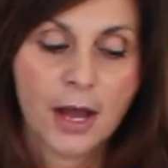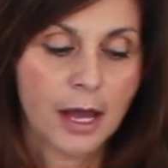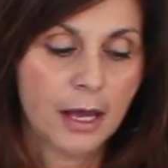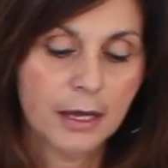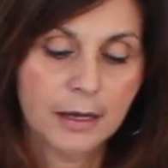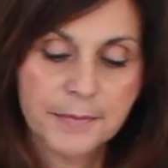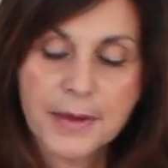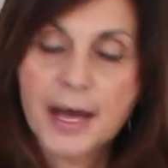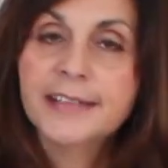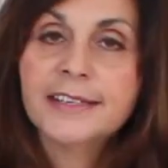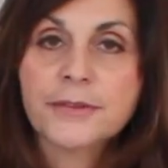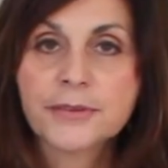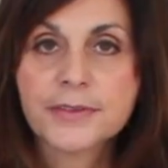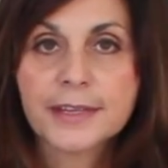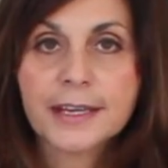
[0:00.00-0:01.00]

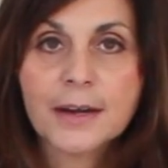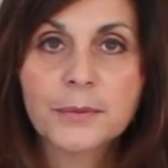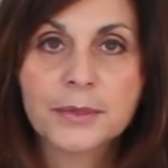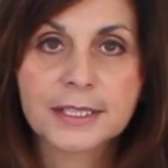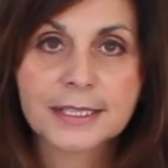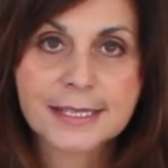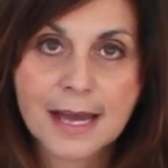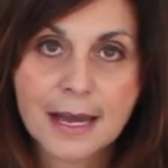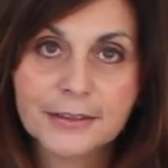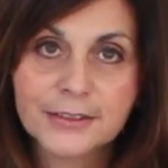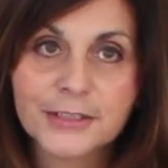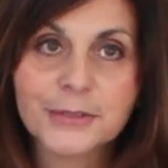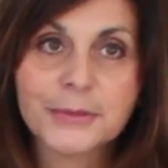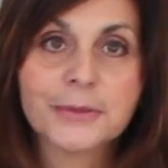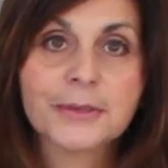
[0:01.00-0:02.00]
another thing I want to tell
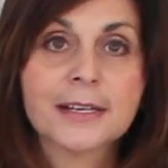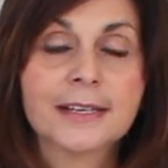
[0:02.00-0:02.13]
you